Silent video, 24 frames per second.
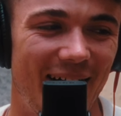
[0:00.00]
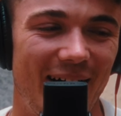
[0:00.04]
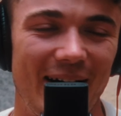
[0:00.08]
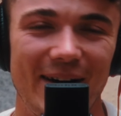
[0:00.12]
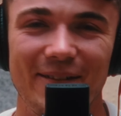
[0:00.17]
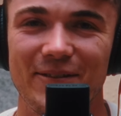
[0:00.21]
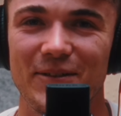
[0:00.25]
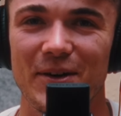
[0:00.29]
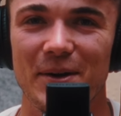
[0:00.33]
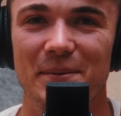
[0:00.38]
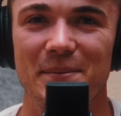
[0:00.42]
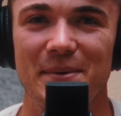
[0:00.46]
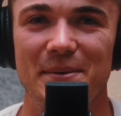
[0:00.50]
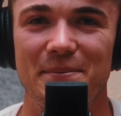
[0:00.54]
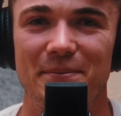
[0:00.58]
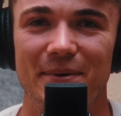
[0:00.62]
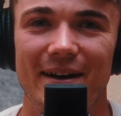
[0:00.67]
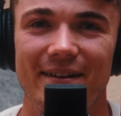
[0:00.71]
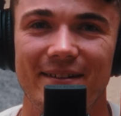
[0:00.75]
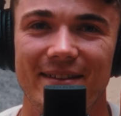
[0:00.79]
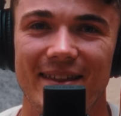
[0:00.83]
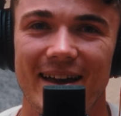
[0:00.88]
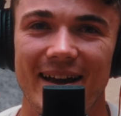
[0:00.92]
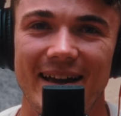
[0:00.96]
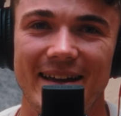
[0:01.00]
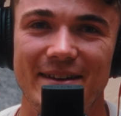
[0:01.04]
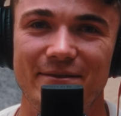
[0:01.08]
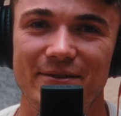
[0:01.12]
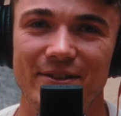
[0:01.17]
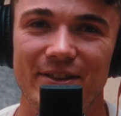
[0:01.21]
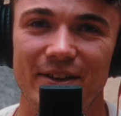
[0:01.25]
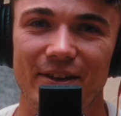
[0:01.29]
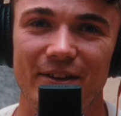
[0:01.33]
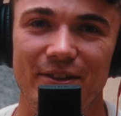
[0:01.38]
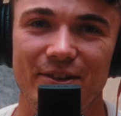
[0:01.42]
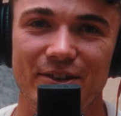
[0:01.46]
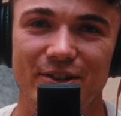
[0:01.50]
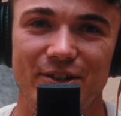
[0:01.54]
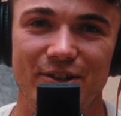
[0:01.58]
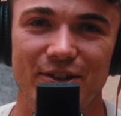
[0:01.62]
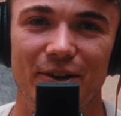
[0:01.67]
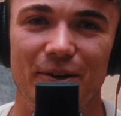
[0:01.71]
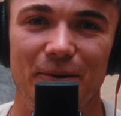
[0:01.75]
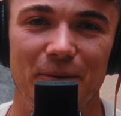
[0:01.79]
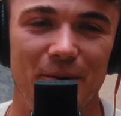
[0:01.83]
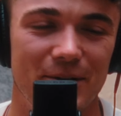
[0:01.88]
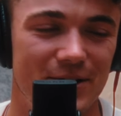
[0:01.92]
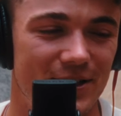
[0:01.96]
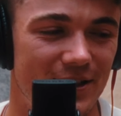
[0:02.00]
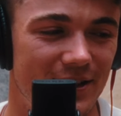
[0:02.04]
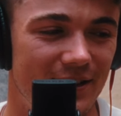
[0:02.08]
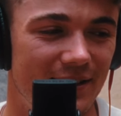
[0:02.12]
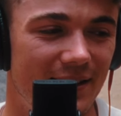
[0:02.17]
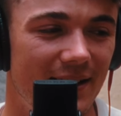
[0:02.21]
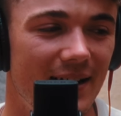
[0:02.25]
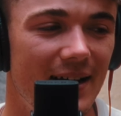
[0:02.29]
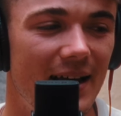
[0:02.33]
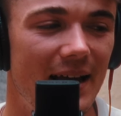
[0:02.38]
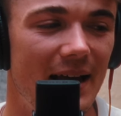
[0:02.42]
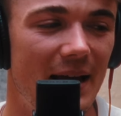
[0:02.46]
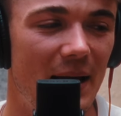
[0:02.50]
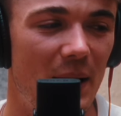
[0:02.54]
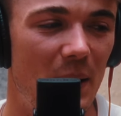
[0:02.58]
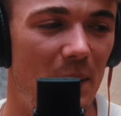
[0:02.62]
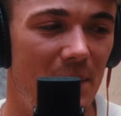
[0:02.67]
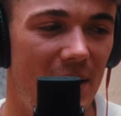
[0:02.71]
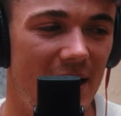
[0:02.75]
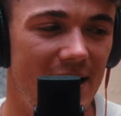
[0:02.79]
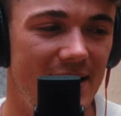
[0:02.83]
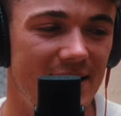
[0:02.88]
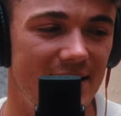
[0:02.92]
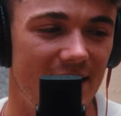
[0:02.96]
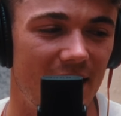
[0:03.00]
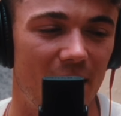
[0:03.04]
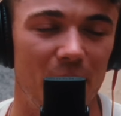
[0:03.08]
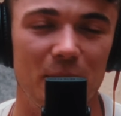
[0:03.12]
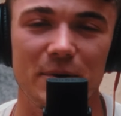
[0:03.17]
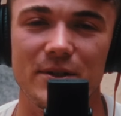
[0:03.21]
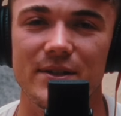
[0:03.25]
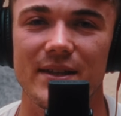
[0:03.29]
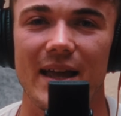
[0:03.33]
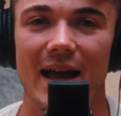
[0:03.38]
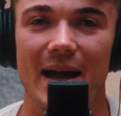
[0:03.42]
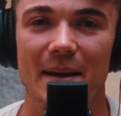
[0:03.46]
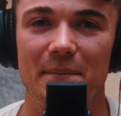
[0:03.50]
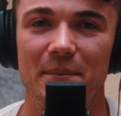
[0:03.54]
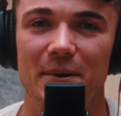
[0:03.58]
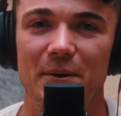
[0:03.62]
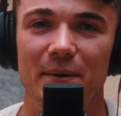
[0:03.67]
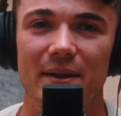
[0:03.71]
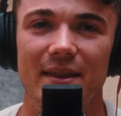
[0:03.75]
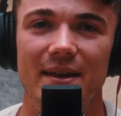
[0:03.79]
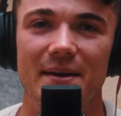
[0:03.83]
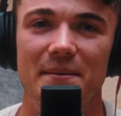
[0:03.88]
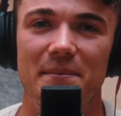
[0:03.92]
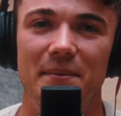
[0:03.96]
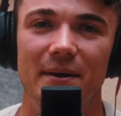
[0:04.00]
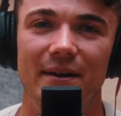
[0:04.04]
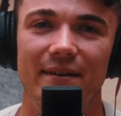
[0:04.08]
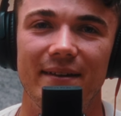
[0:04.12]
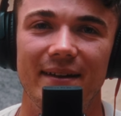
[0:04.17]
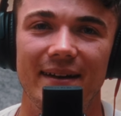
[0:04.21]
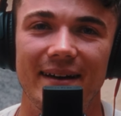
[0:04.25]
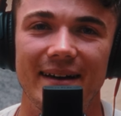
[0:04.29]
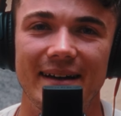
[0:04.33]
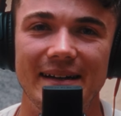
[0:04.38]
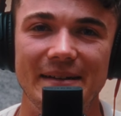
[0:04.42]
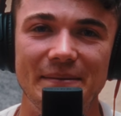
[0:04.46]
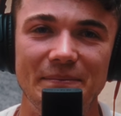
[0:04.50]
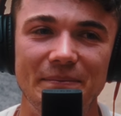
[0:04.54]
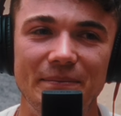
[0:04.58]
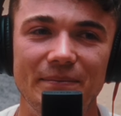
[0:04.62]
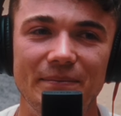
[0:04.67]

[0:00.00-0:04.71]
I've got to be proud of that, even though the shot wasn't amazing. I wasn't happy with it, but um,